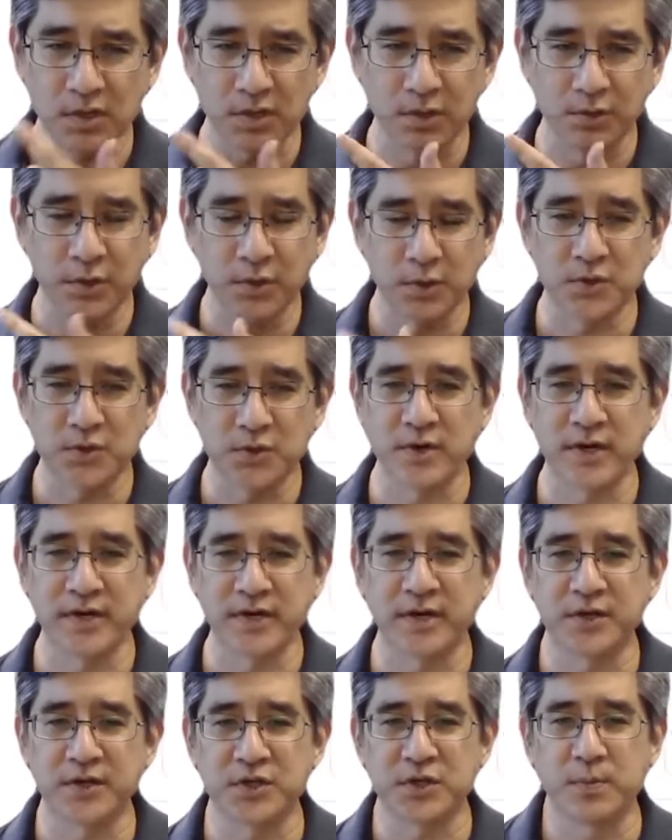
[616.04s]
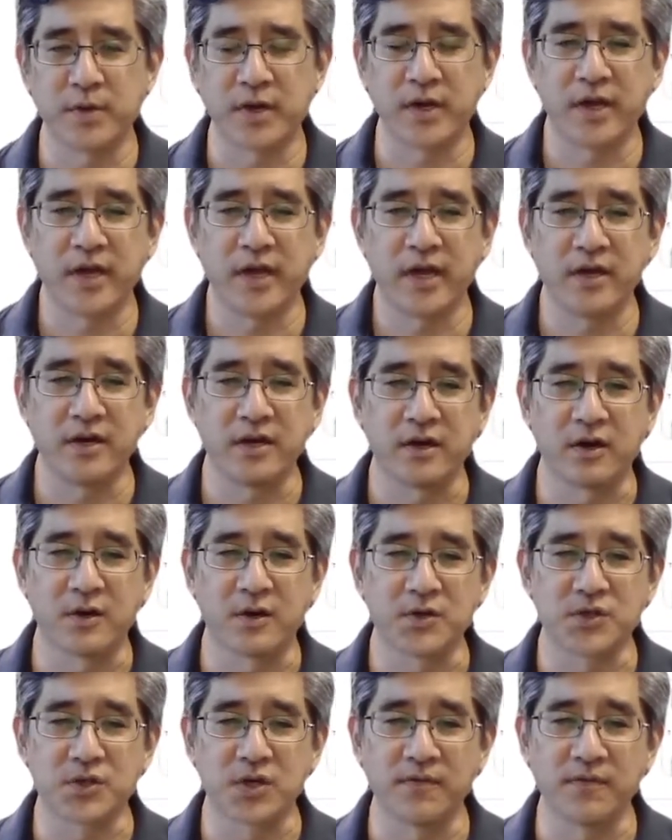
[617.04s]
you'll notice right next to my head
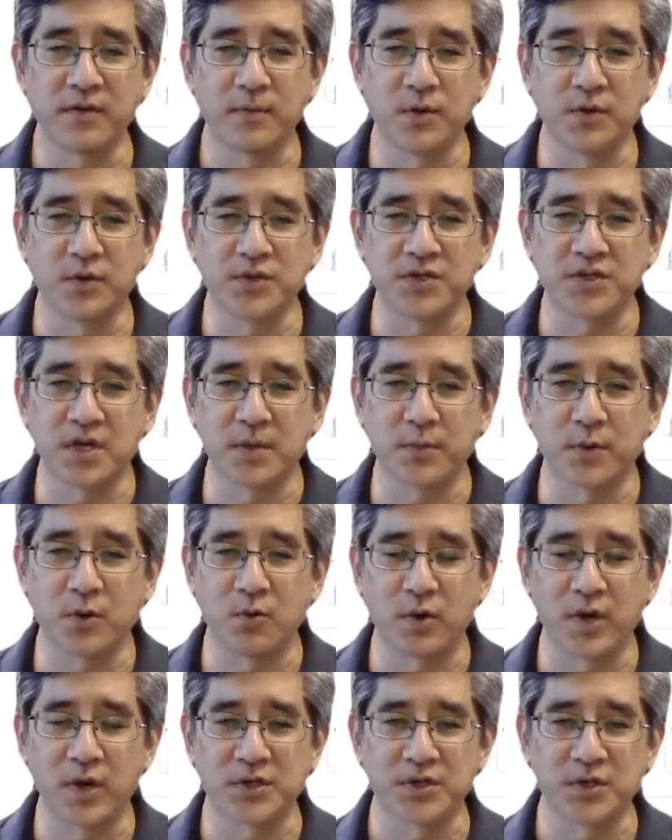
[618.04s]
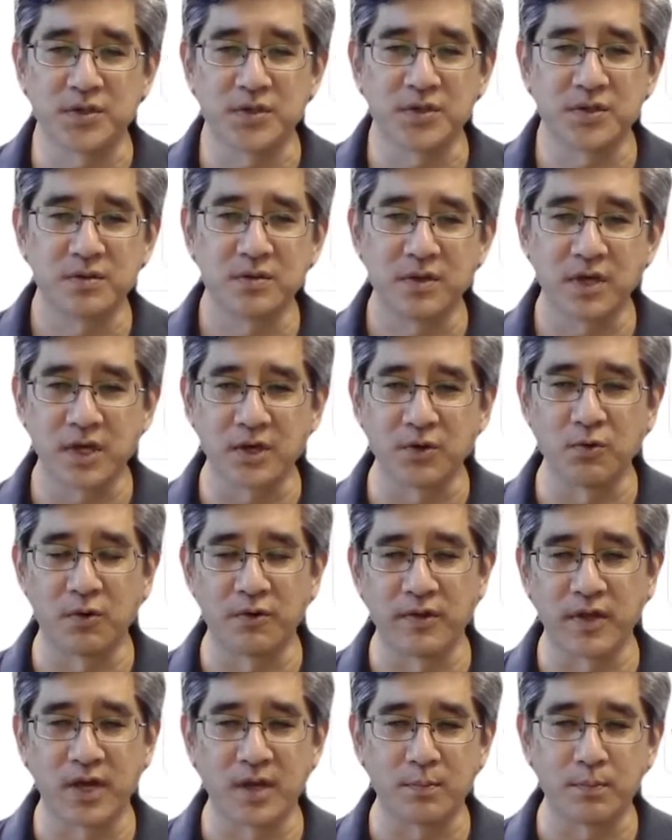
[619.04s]
here, solving multi-step equations.
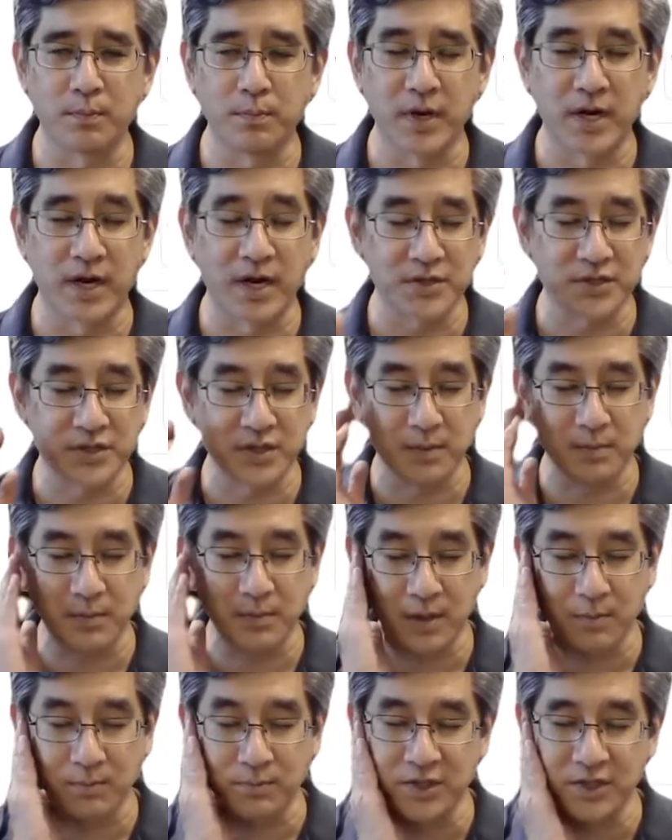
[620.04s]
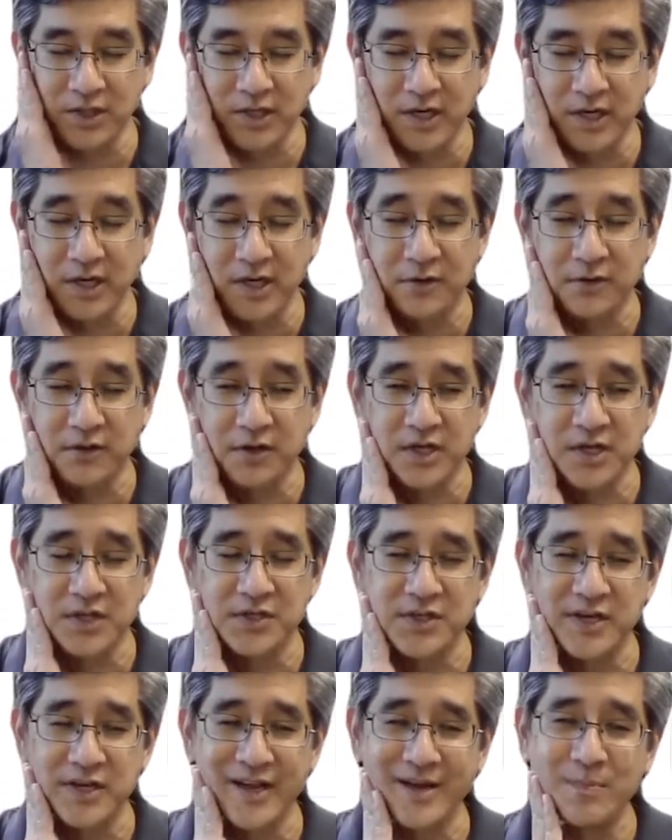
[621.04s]
Ignore that box. I'm deleting out the
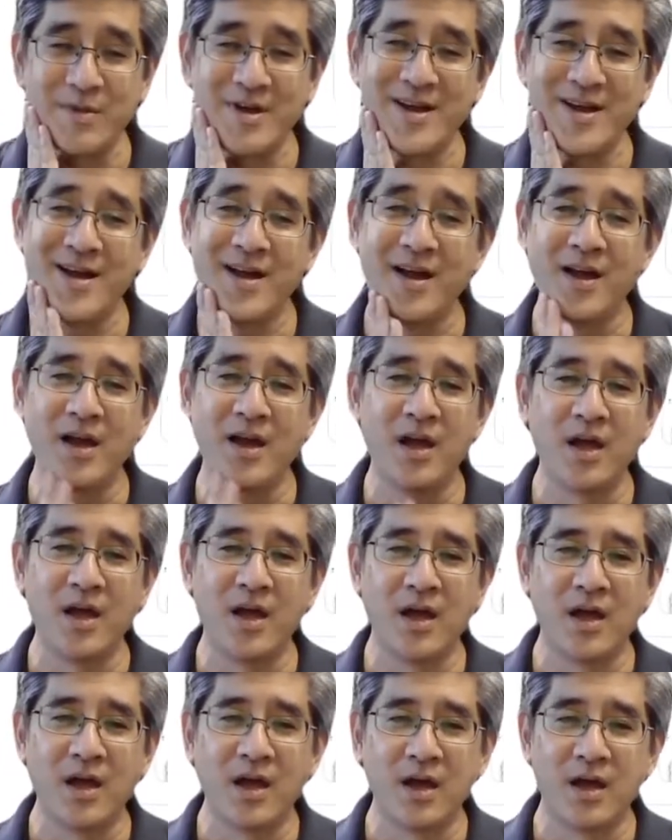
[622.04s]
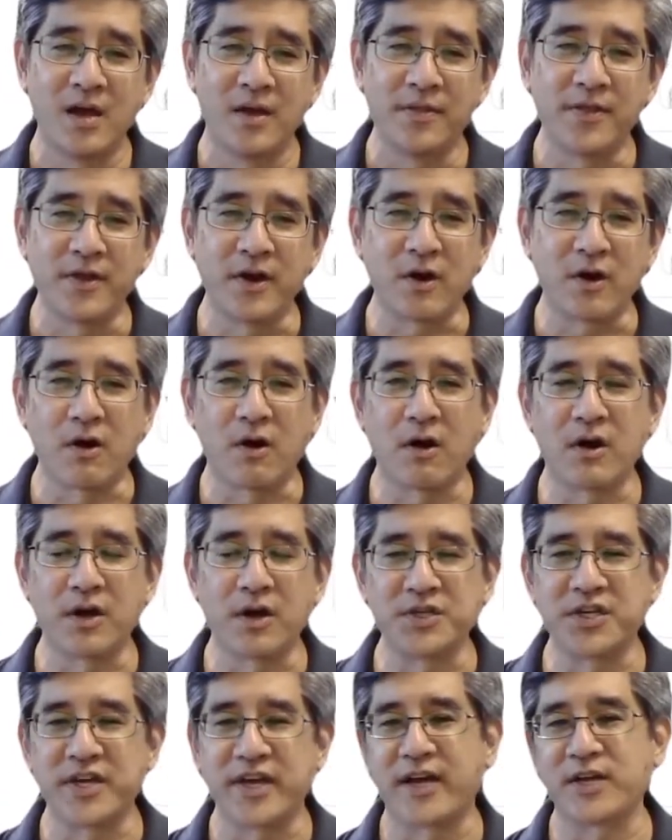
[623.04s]
kid's name. There are
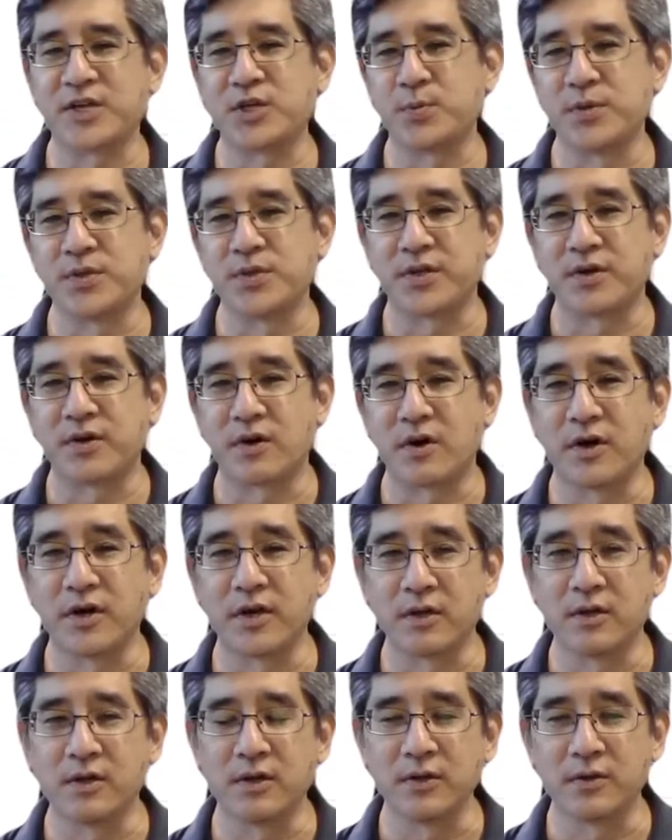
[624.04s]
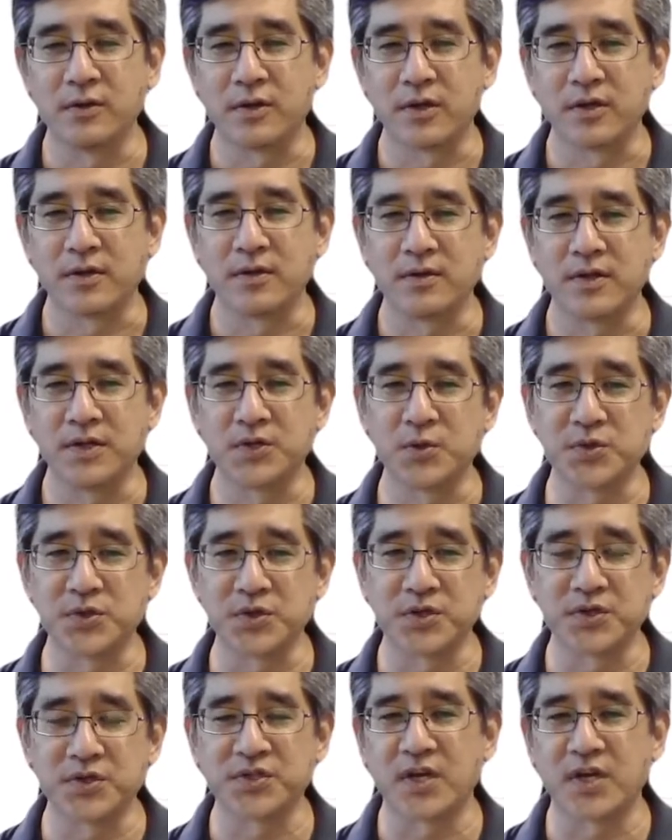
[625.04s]
attachments that are already included. This was
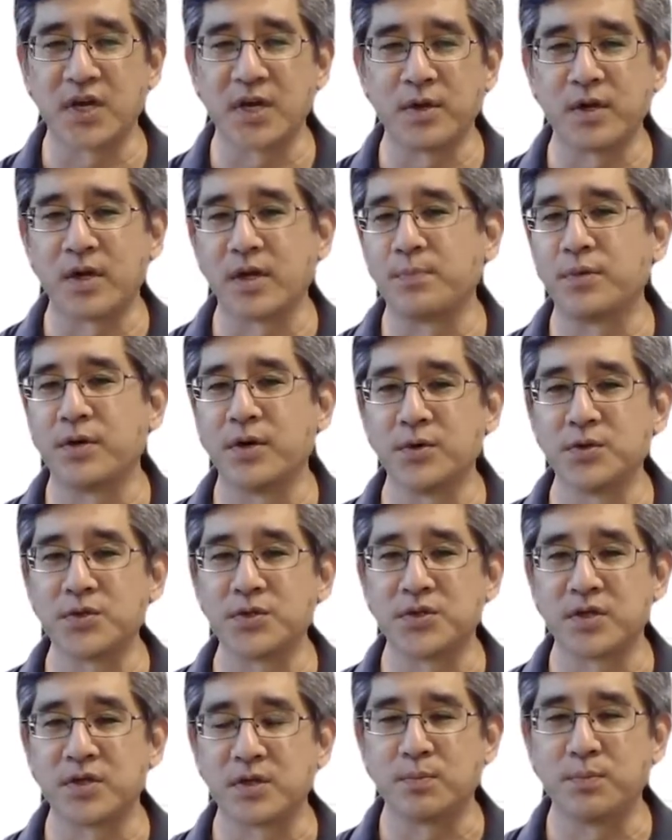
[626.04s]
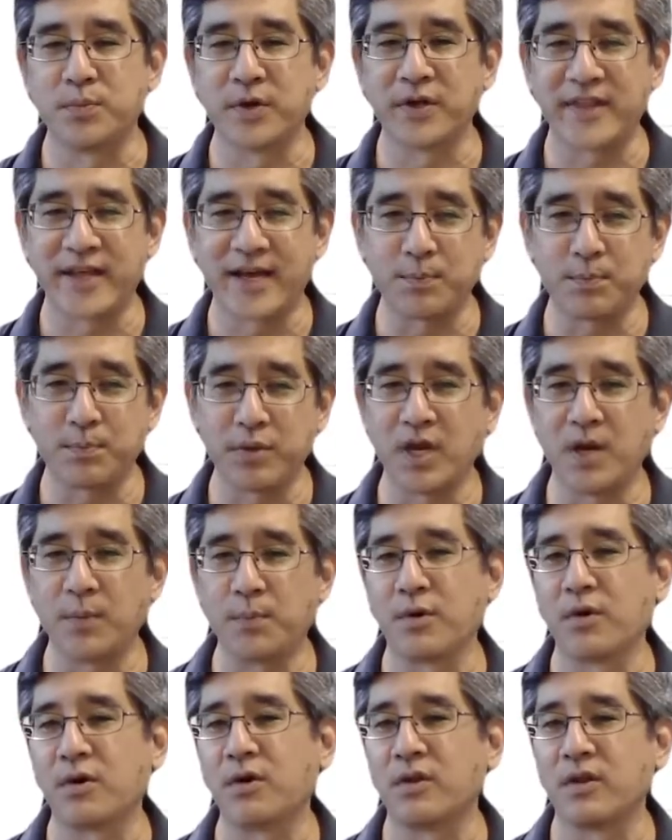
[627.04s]
an assignment I posted, but that
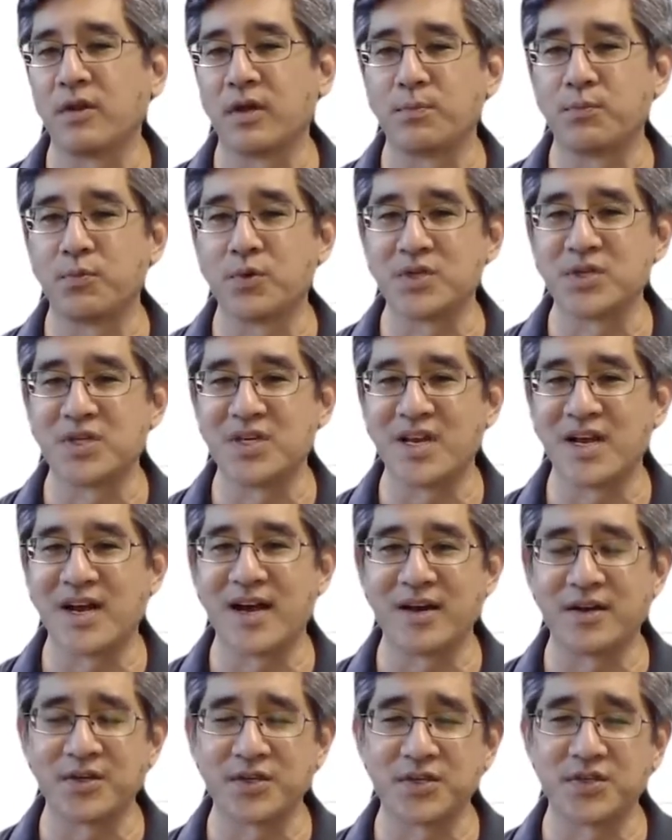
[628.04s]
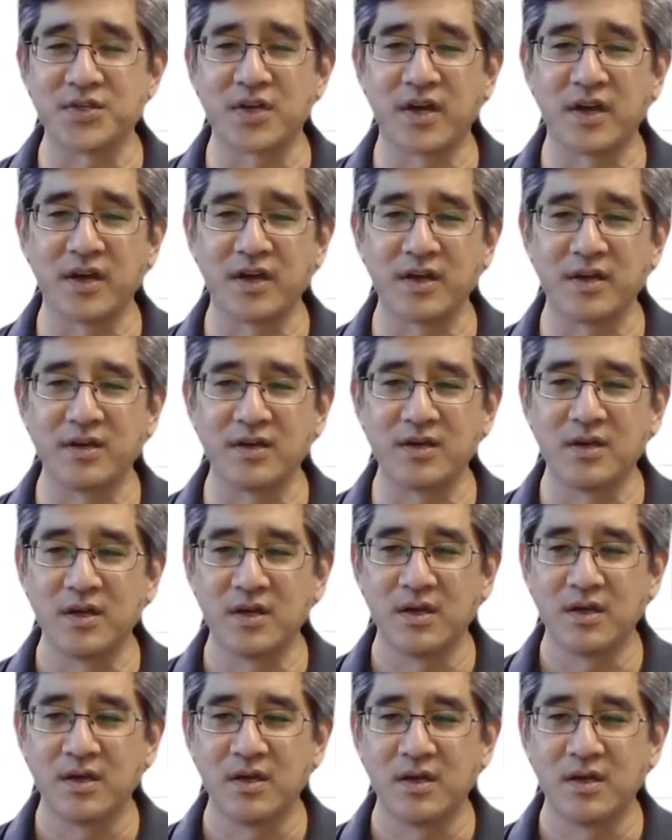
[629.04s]
paper clip was not assigned,